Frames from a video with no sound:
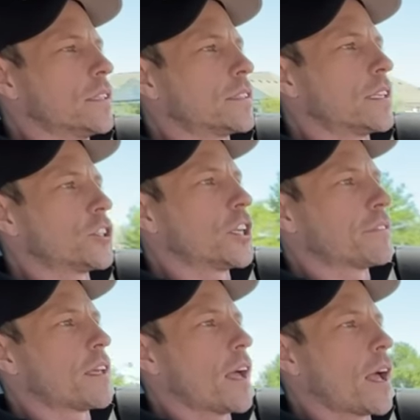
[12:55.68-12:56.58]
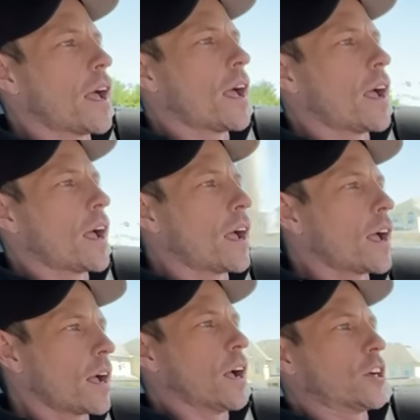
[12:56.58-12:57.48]
See
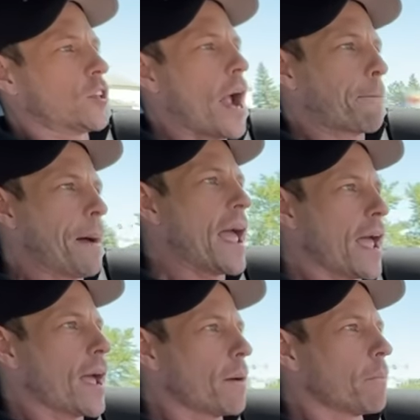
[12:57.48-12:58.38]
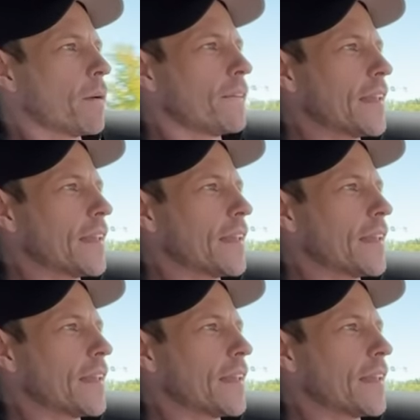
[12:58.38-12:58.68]
the shift. Crack, bam,